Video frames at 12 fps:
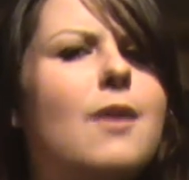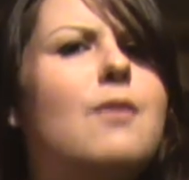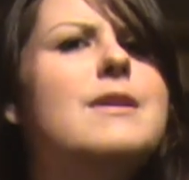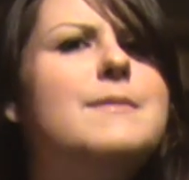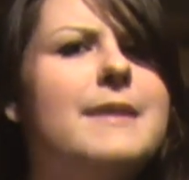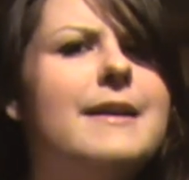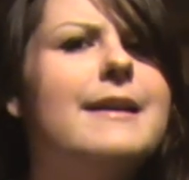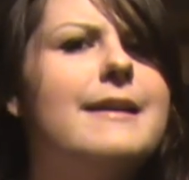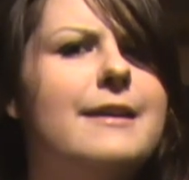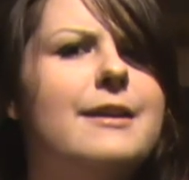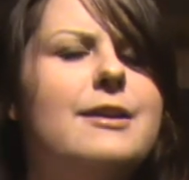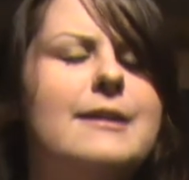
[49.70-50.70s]
always been
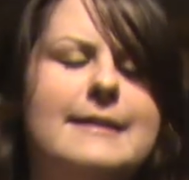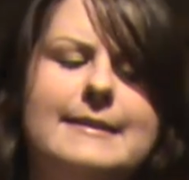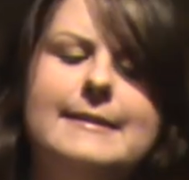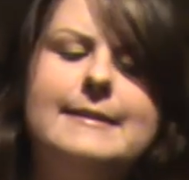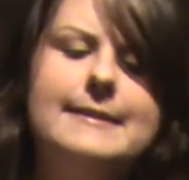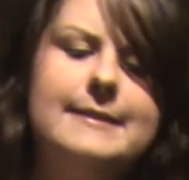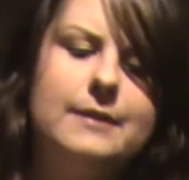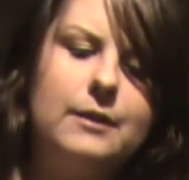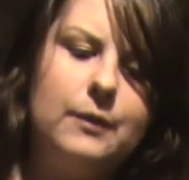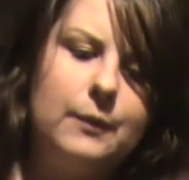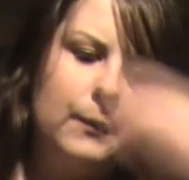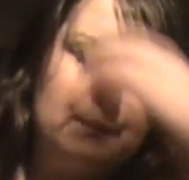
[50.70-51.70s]
kind of curious,
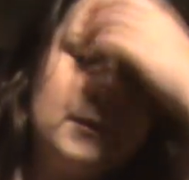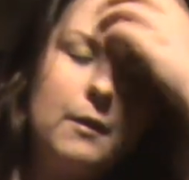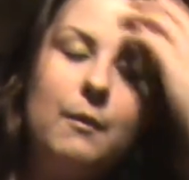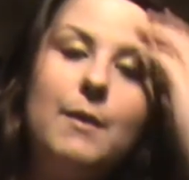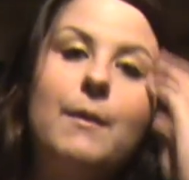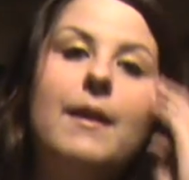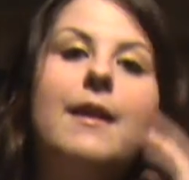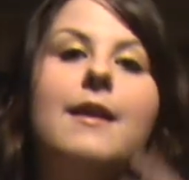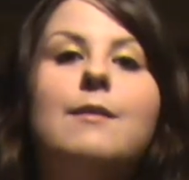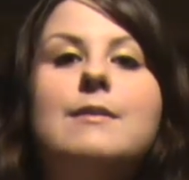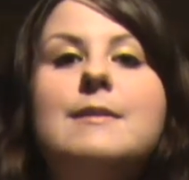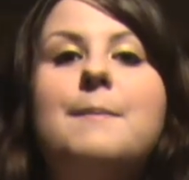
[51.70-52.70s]
so we went,
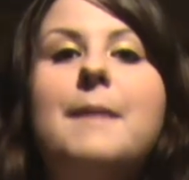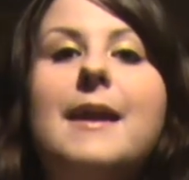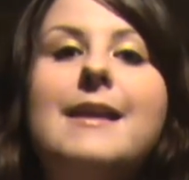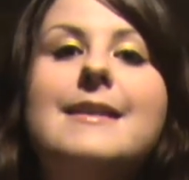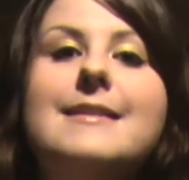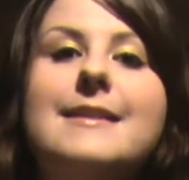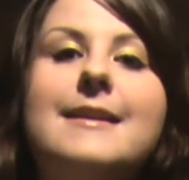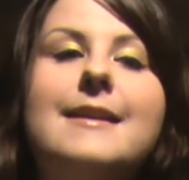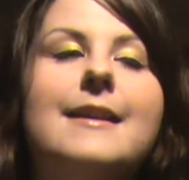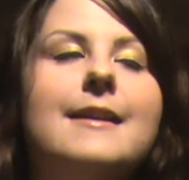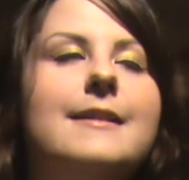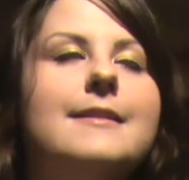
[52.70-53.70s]
and it was
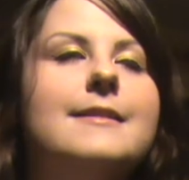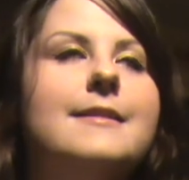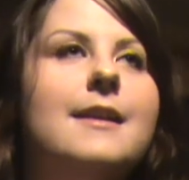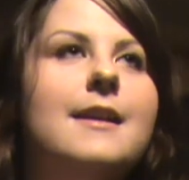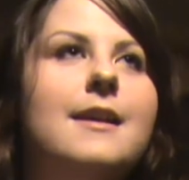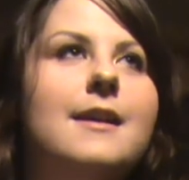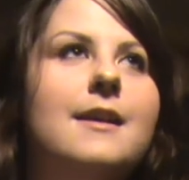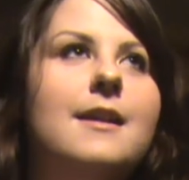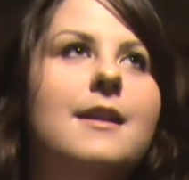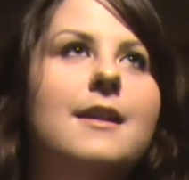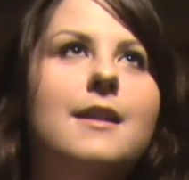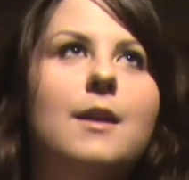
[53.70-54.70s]
amazing, and
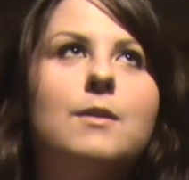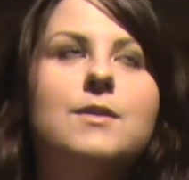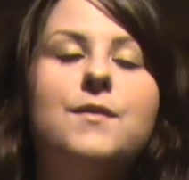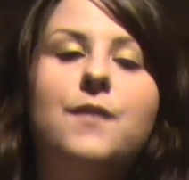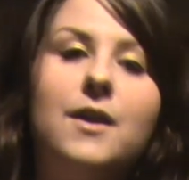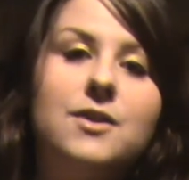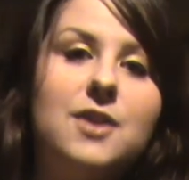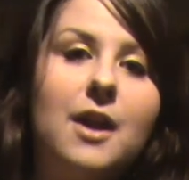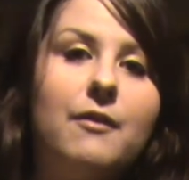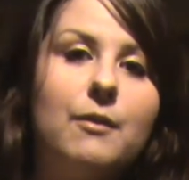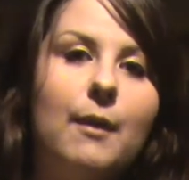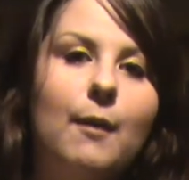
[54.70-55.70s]
there was fudge
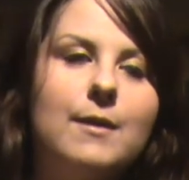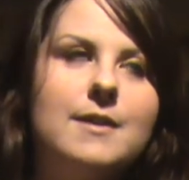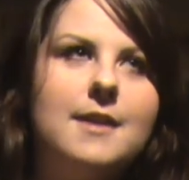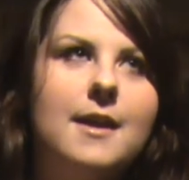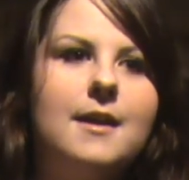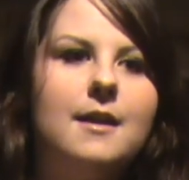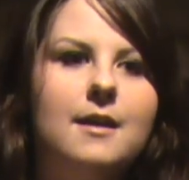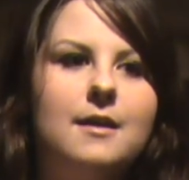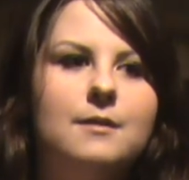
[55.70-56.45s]
everywhere. We stayed,